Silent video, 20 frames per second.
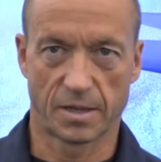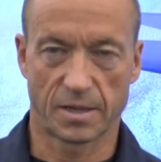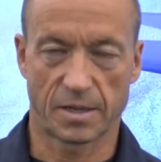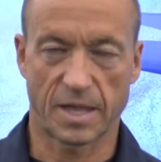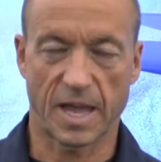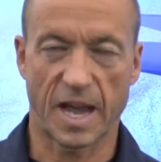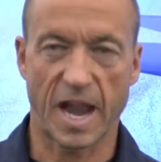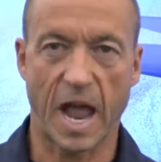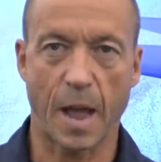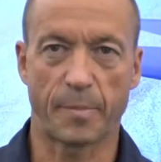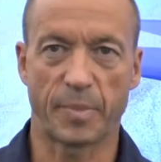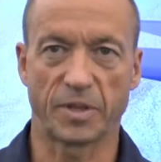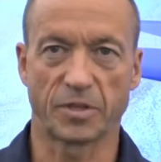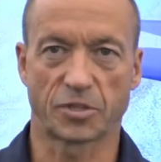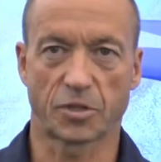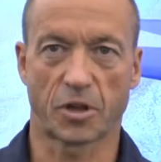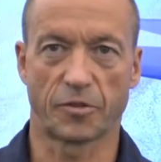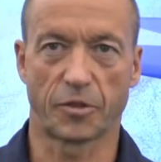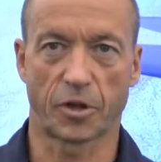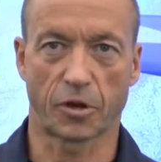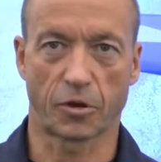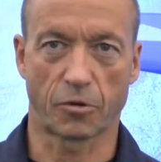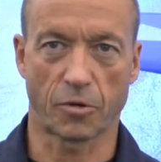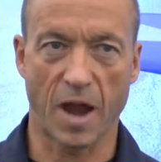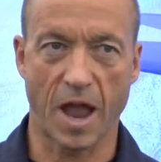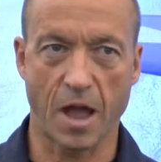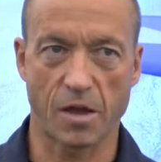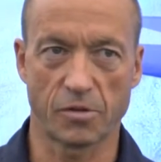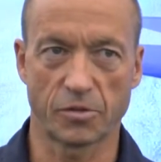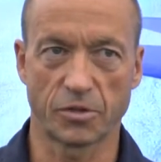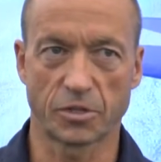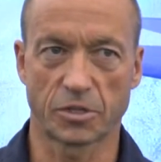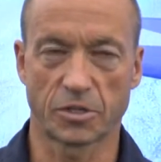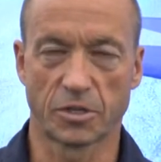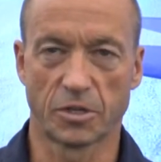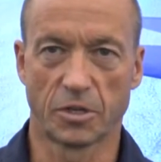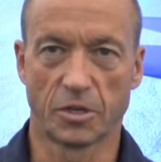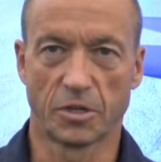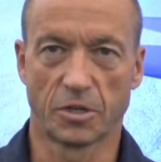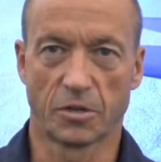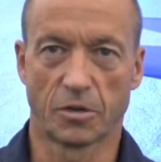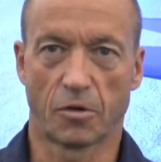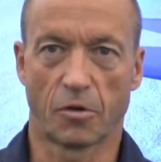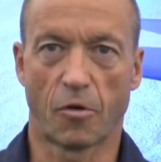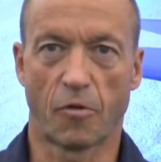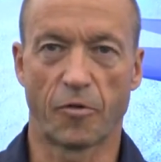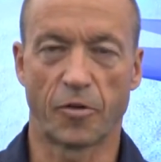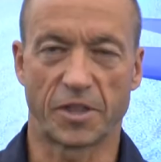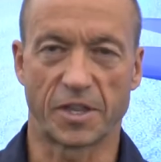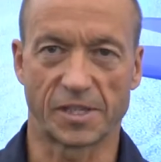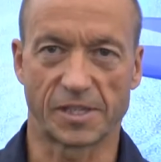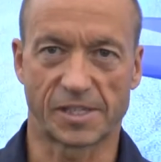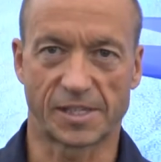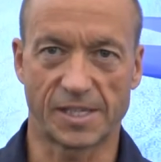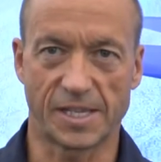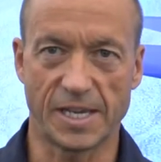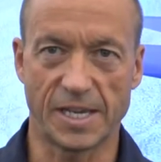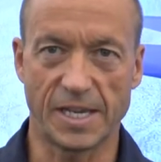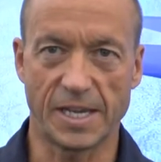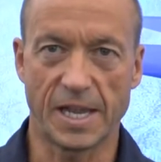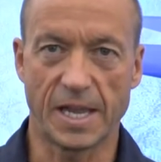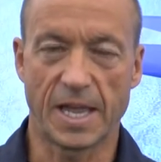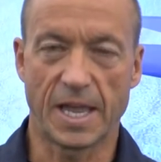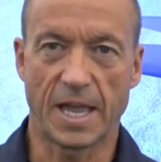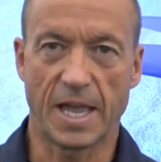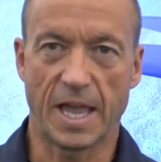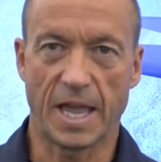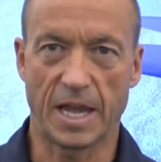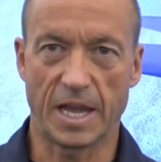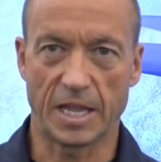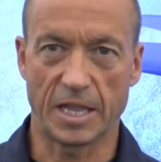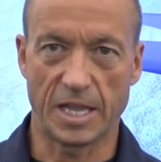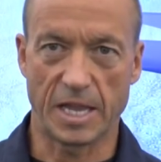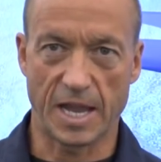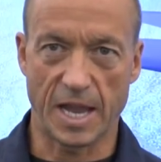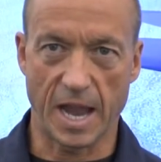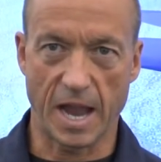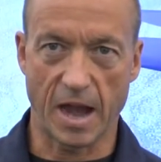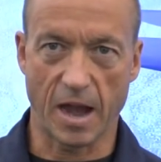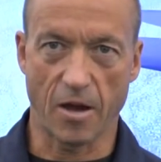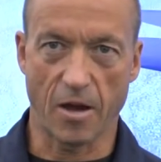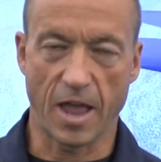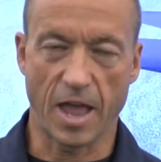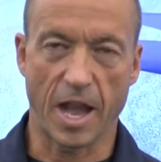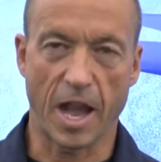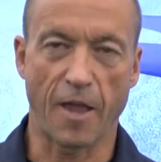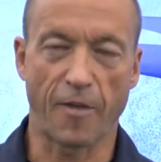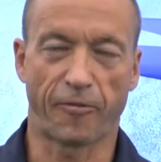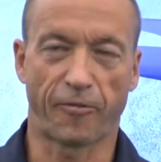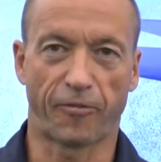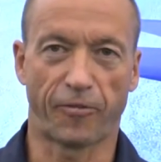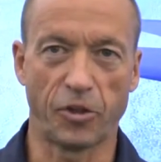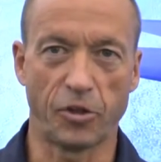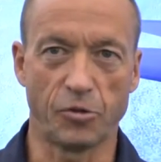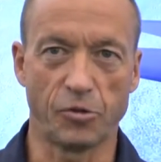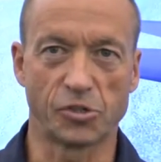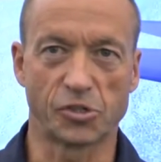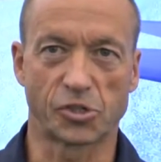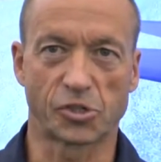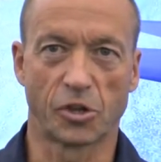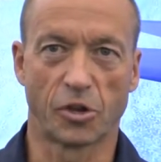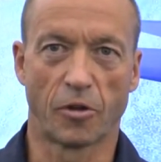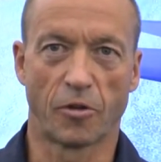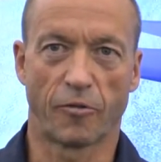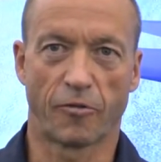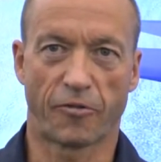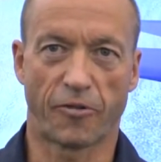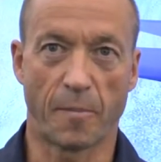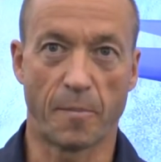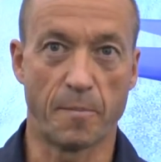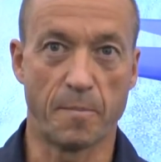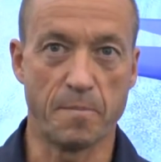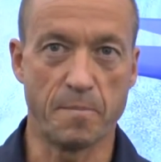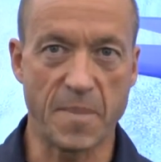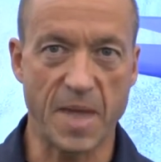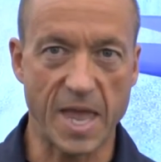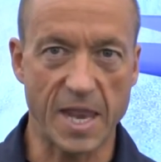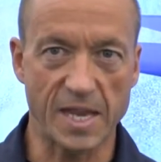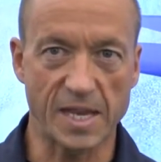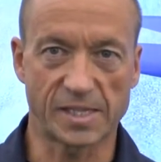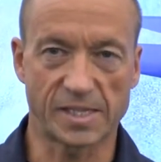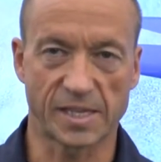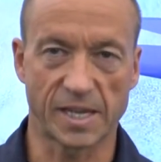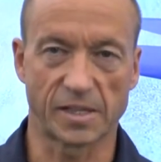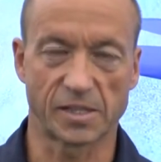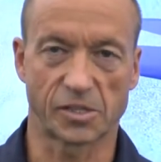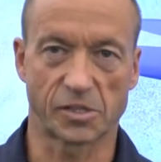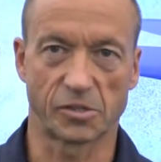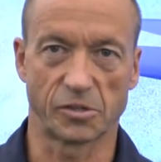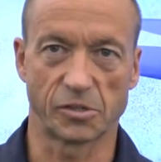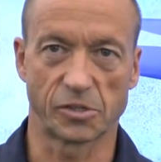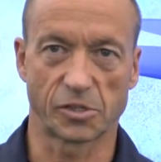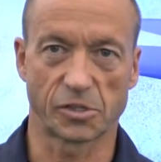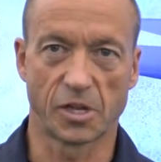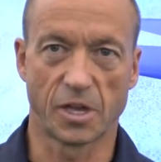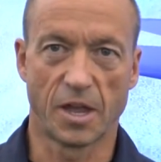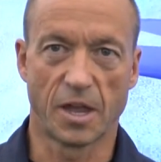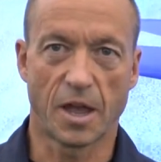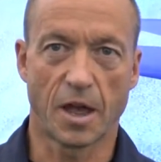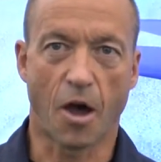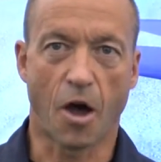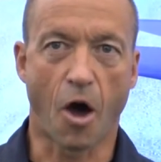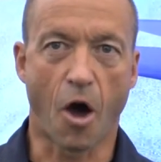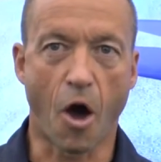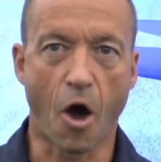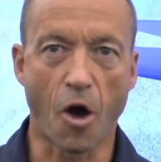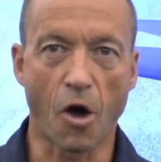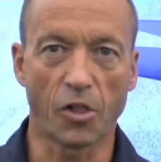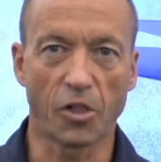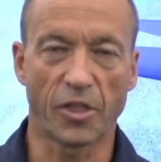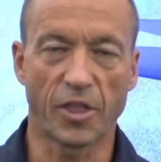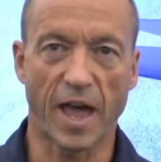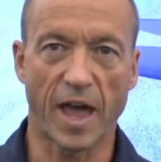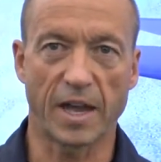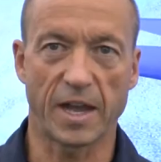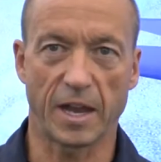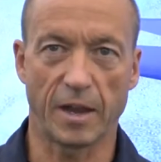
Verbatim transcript: that happens on the ground, over the sea, and in the air. And I fuse from many sensors all that